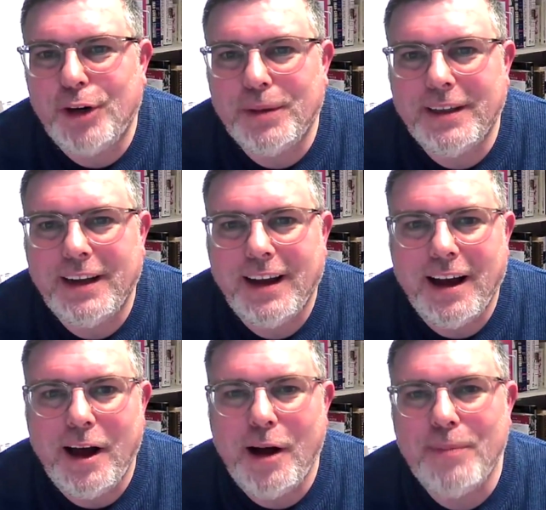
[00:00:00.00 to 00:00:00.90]
Robbie.
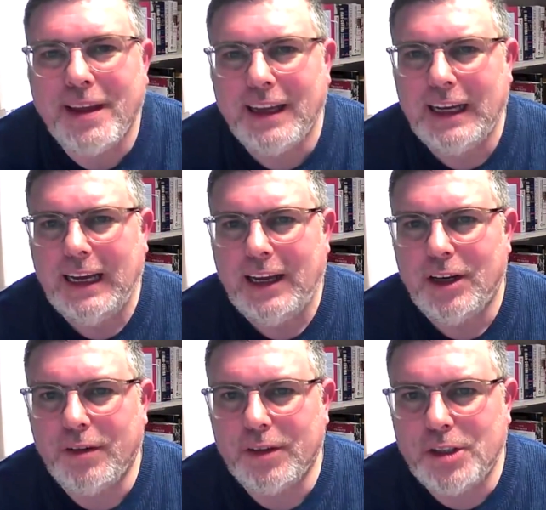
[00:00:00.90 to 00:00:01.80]

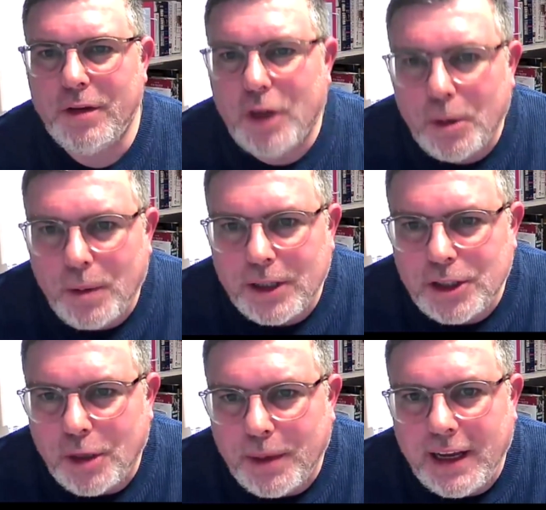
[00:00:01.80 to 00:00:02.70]
There's another couple of
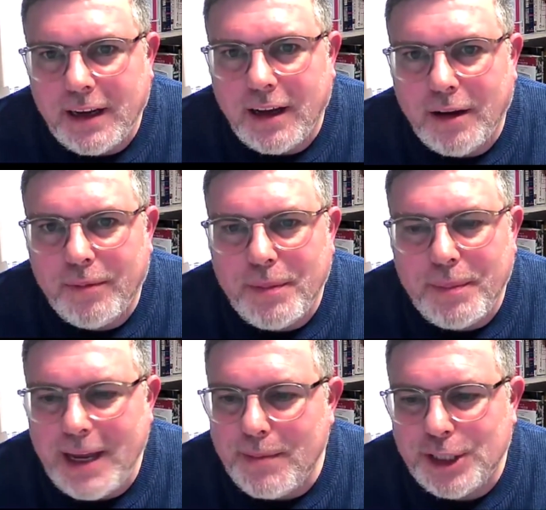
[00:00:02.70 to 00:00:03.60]
questions coming in.
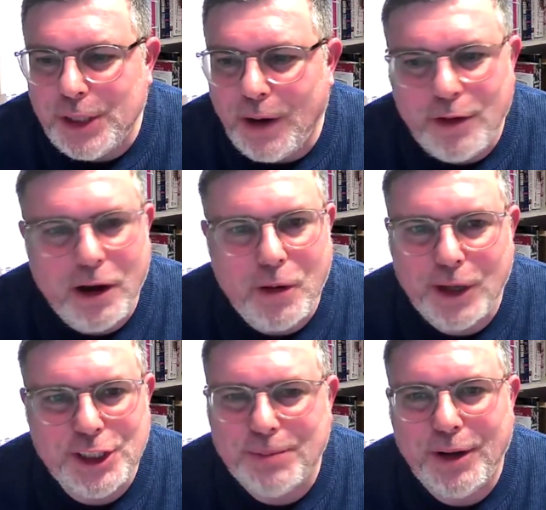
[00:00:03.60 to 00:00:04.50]
They beat me too. I've got a
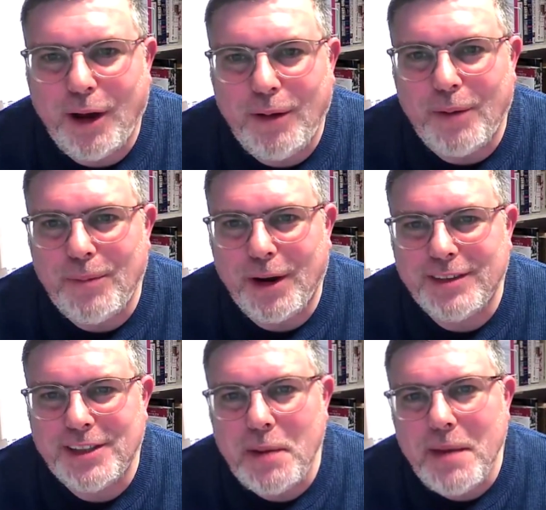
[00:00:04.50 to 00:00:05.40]
question, but I'm
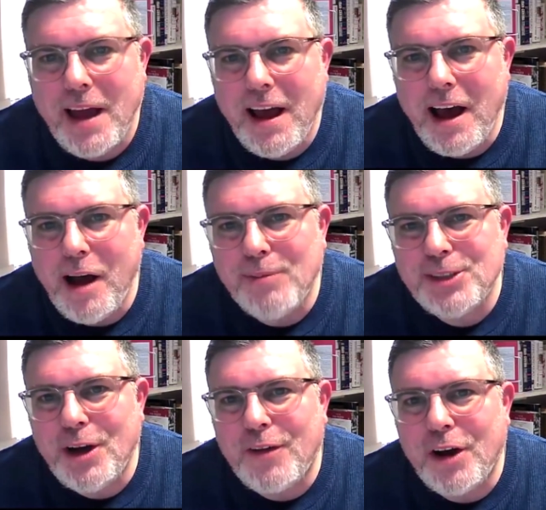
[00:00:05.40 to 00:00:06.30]
not out of
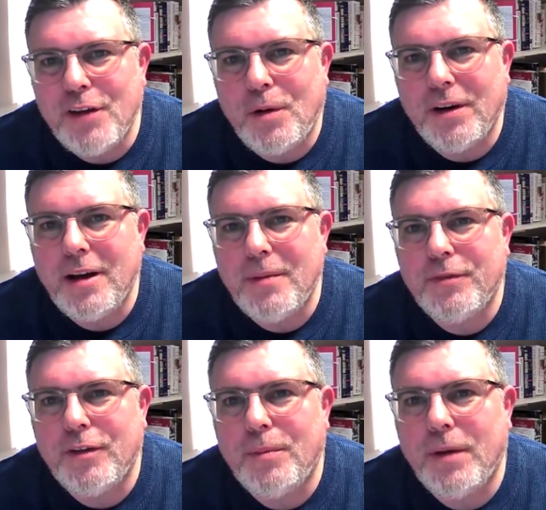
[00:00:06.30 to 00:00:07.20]
time. So I've got another
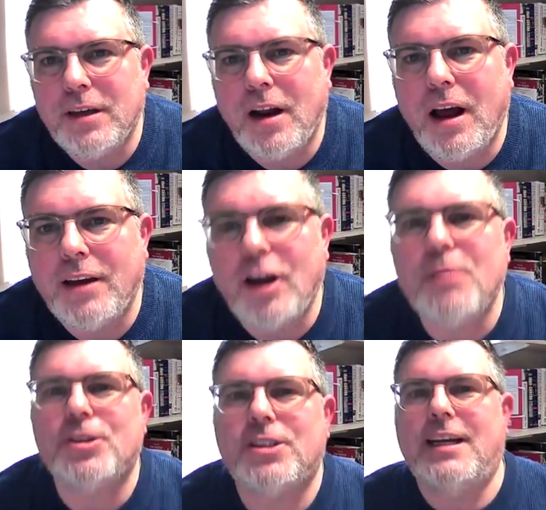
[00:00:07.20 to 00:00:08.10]
one from an
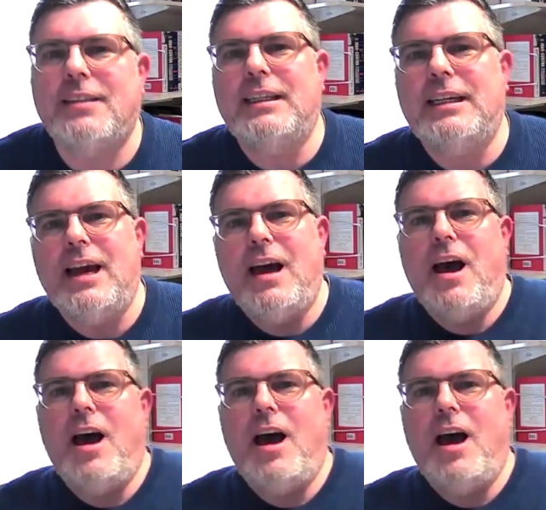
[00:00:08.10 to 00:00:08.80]
anonymous attendee.